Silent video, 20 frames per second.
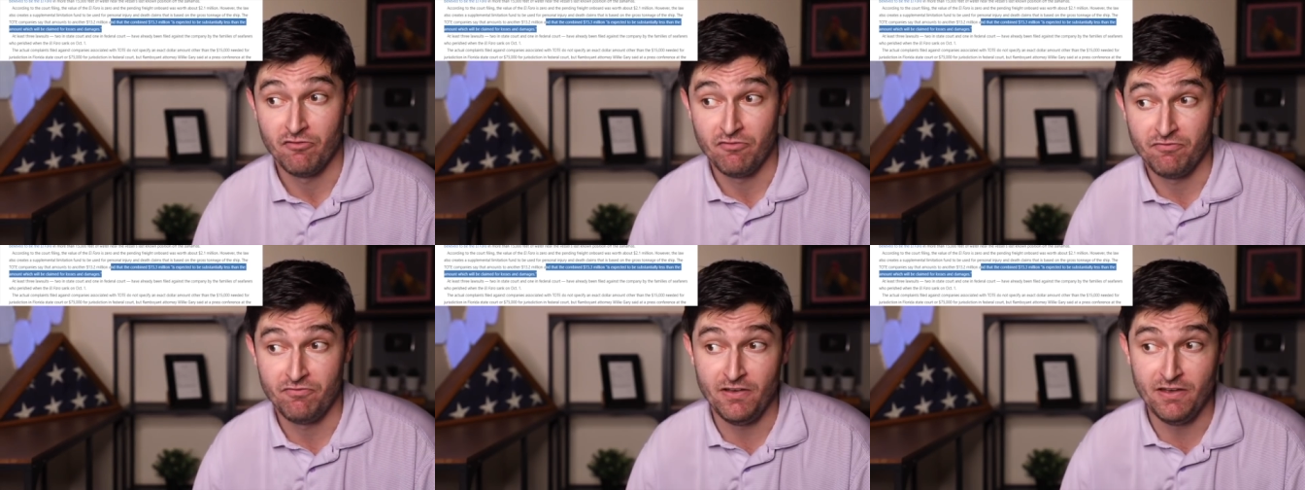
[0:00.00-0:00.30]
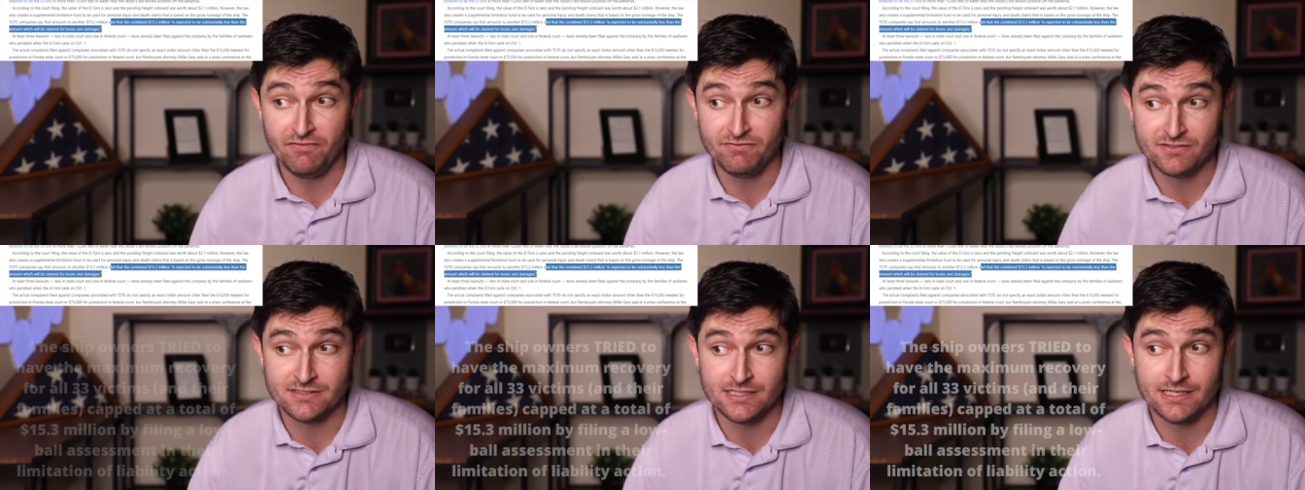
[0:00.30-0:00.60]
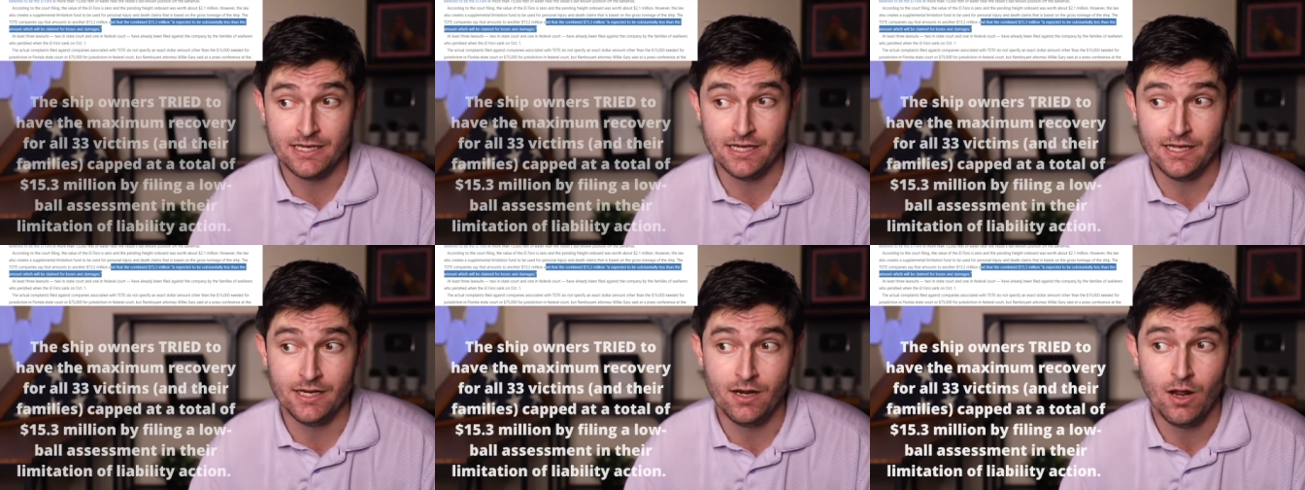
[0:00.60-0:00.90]

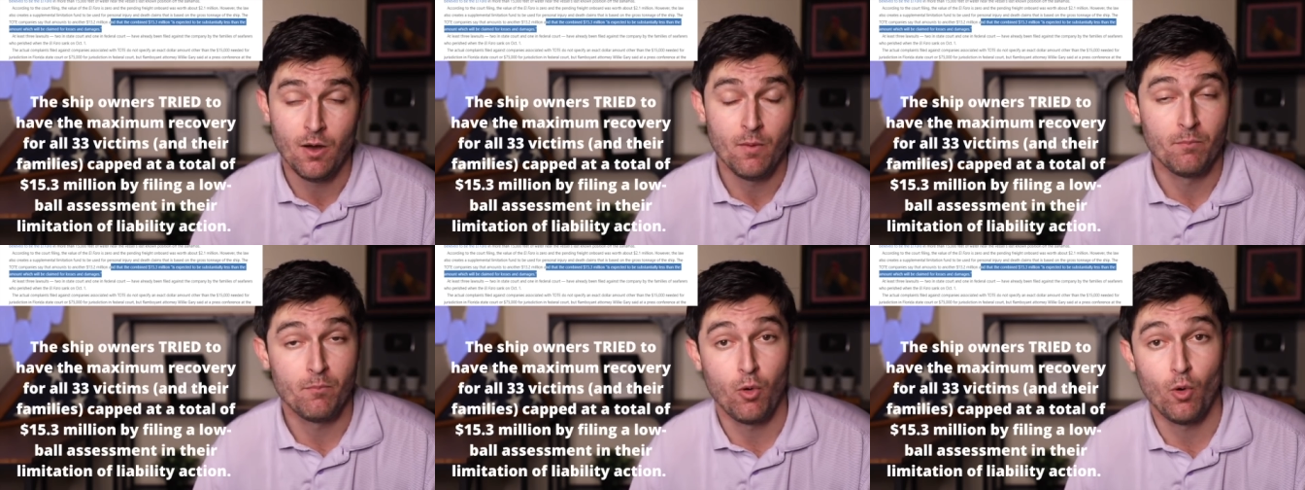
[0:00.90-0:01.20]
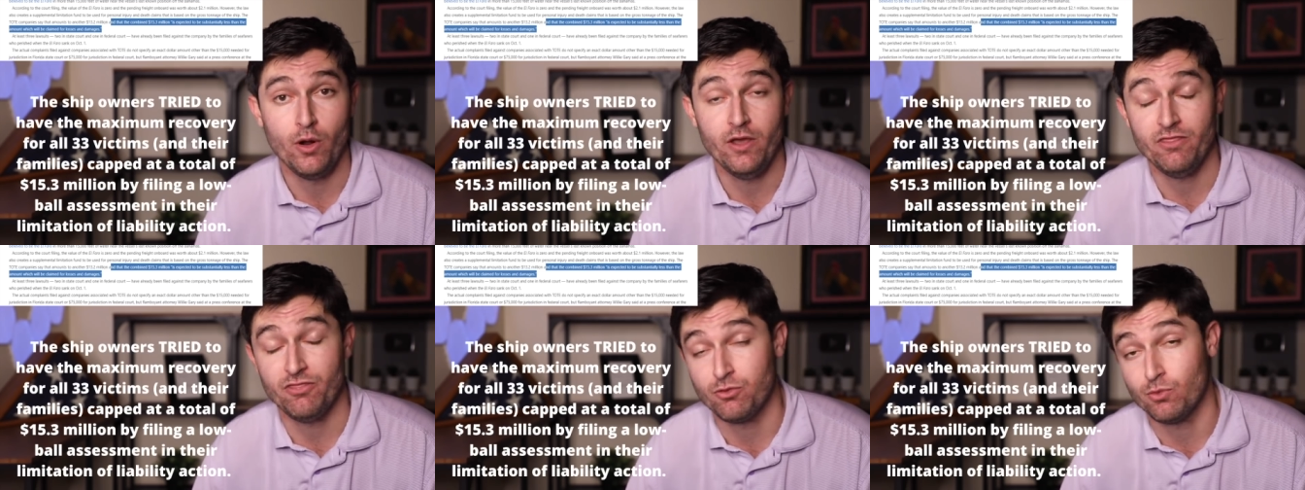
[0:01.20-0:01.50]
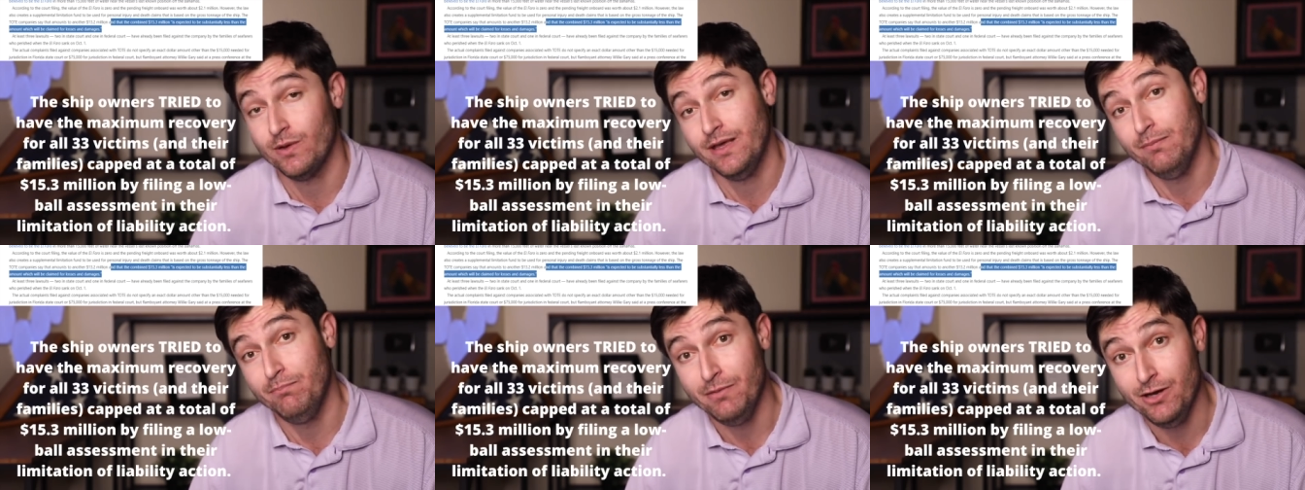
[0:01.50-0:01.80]

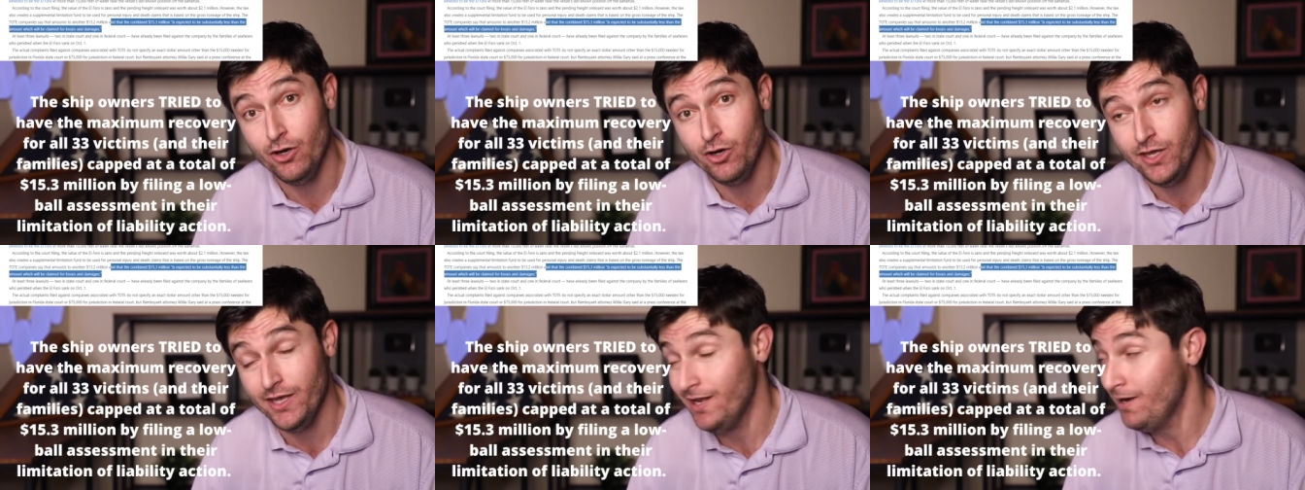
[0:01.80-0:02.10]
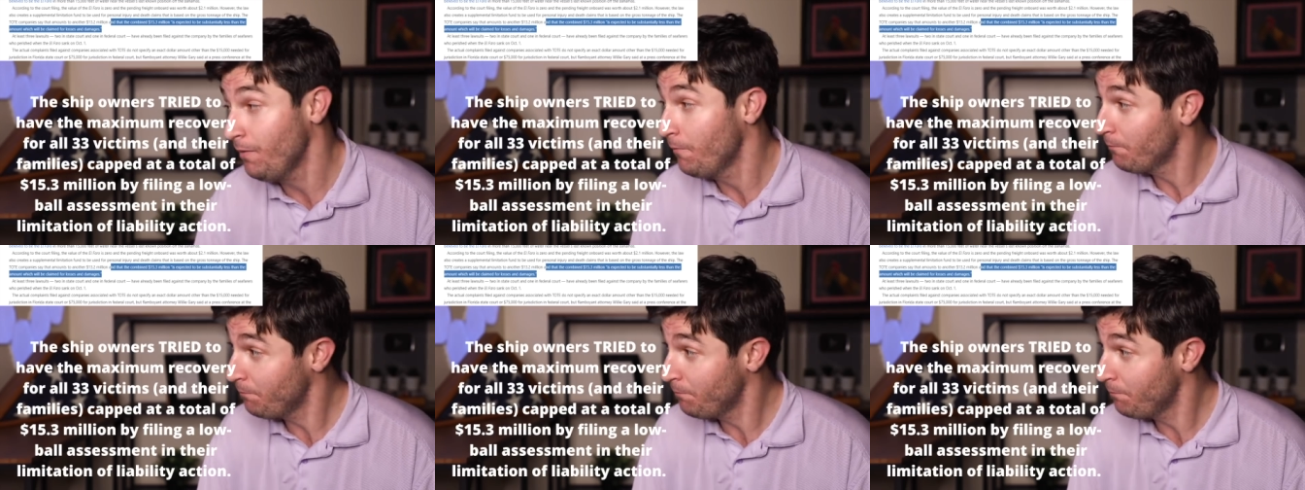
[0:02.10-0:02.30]
15.3 million,